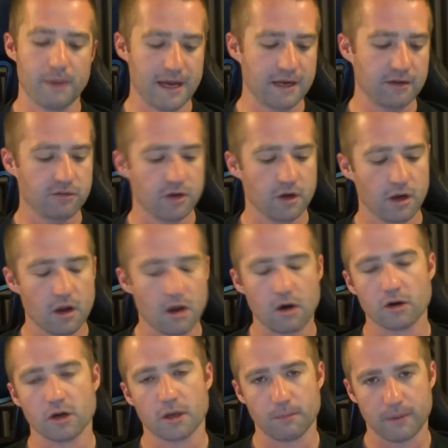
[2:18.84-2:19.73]
better for
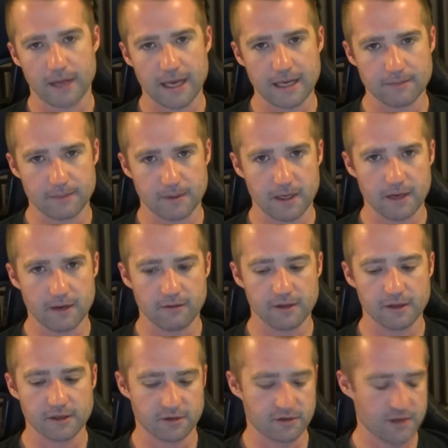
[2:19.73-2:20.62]
longer play
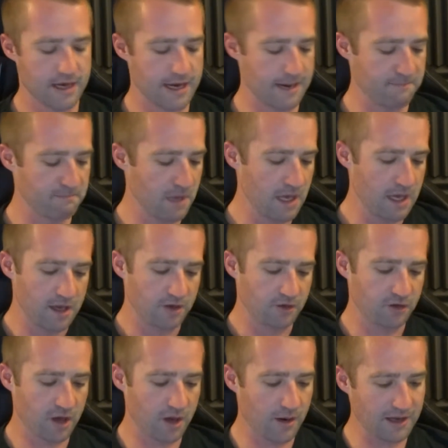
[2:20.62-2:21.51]
periods.
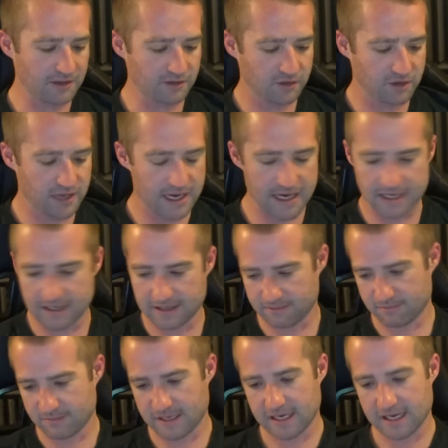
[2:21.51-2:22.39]
So, as I say,
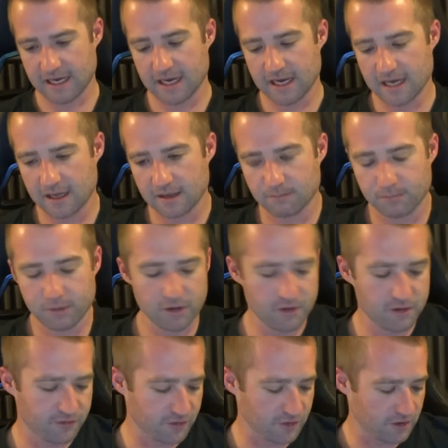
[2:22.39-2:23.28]
my
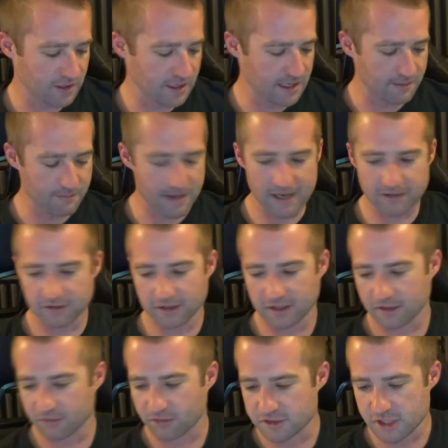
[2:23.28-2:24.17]
beautiful and amazing
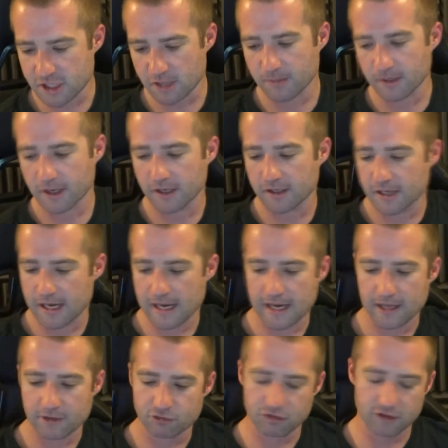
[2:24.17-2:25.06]
girlfriend Jo Bird
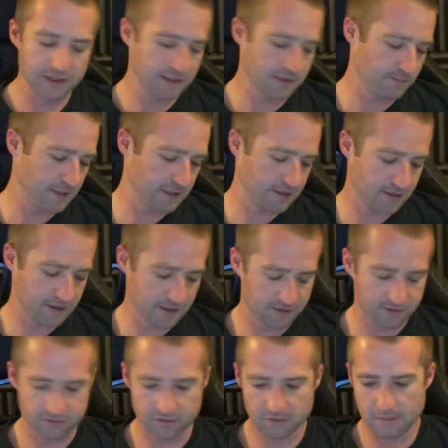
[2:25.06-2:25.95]
treated me to
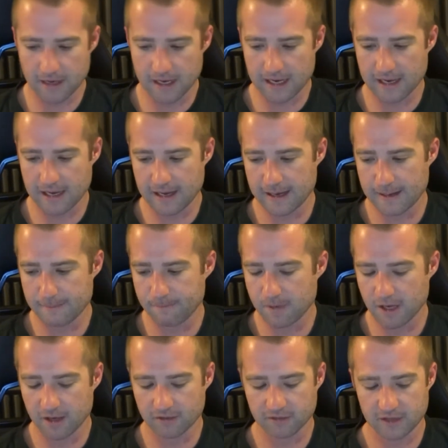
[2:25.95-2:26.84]
this for my
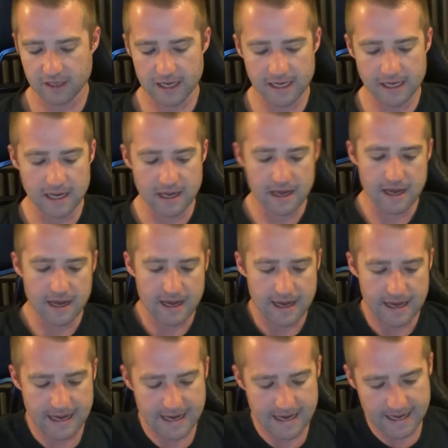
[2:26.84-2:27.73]
birthday,
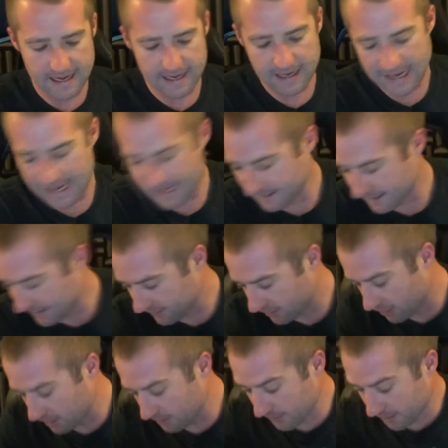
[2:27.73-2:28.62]
and I've got to